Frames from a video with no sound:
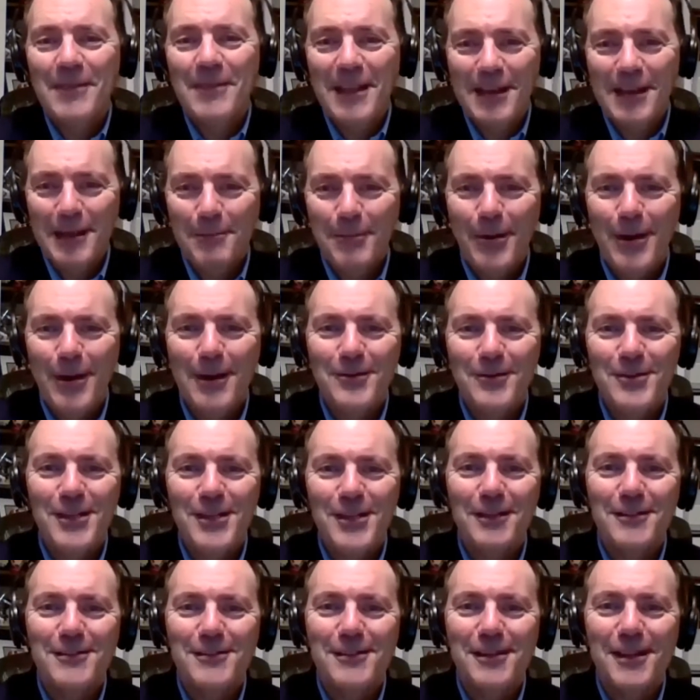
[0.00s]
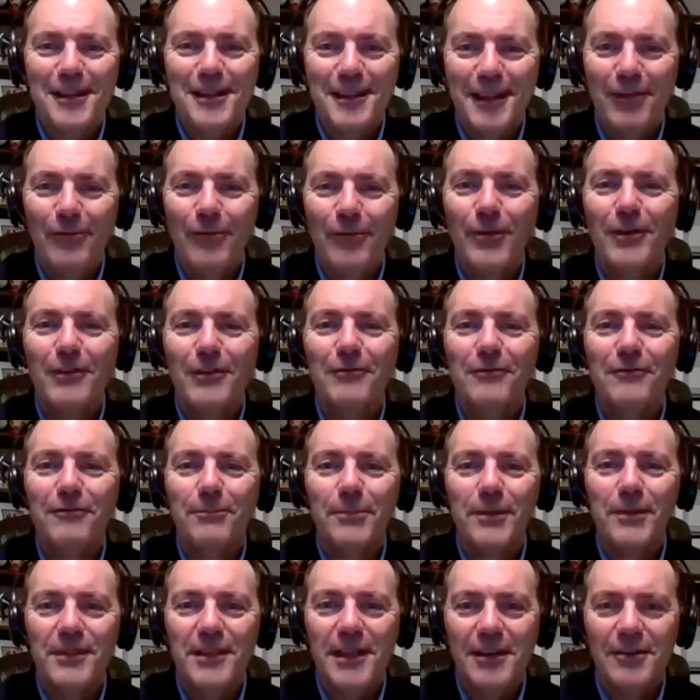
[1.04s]
any projects that they would have
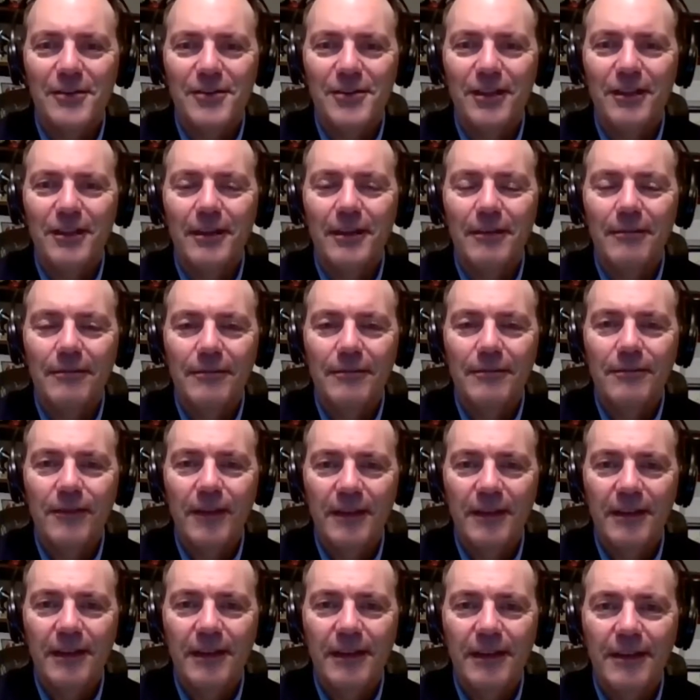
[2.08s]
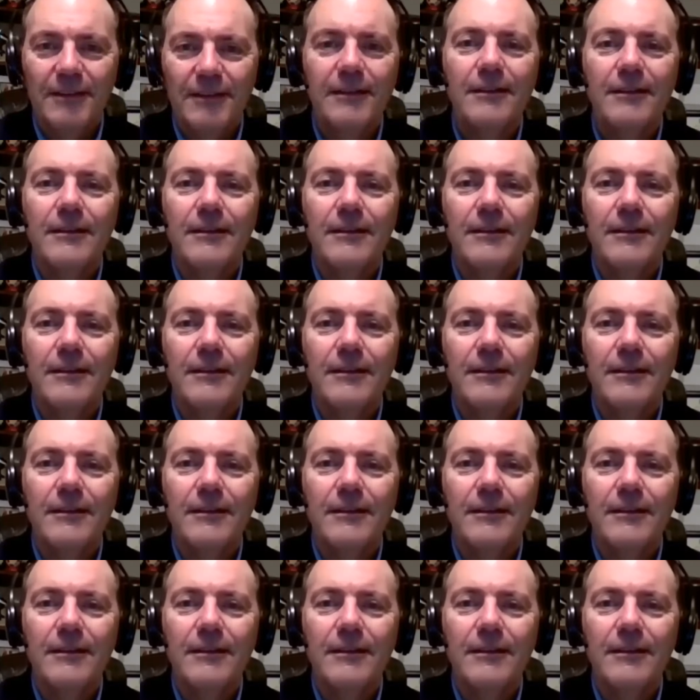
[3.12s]
potentially funded